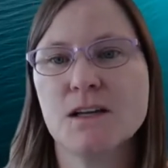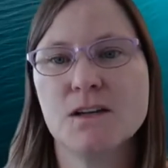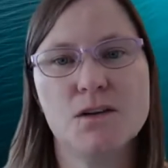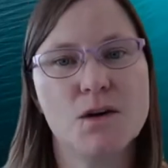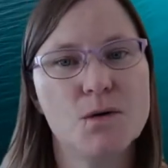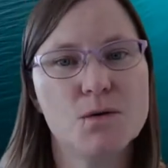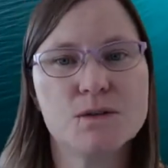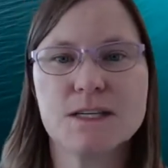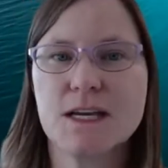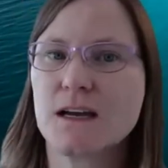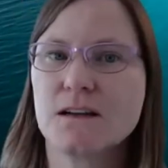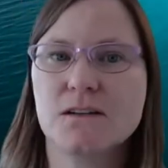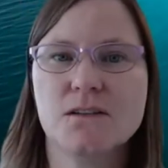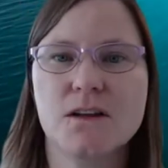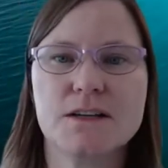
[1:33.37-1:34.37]
no
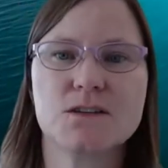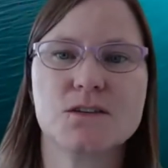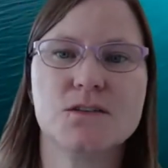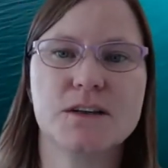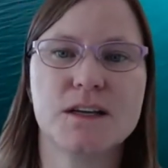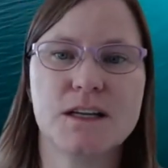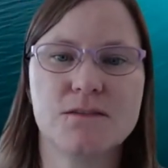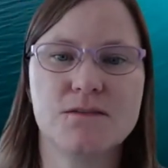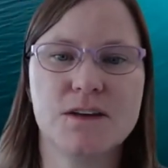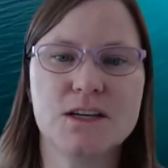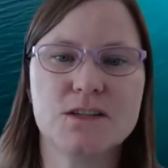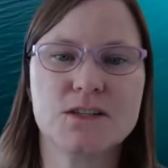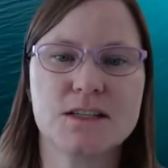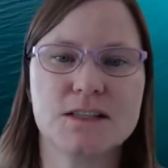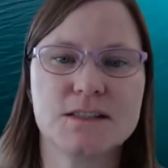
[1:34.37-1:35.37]
technological
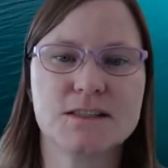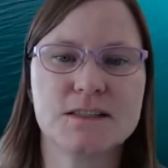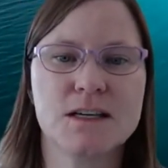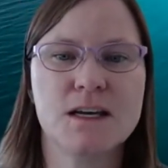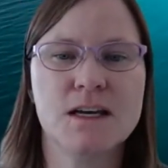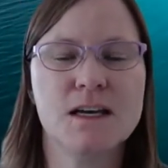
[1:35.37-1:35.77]
innovations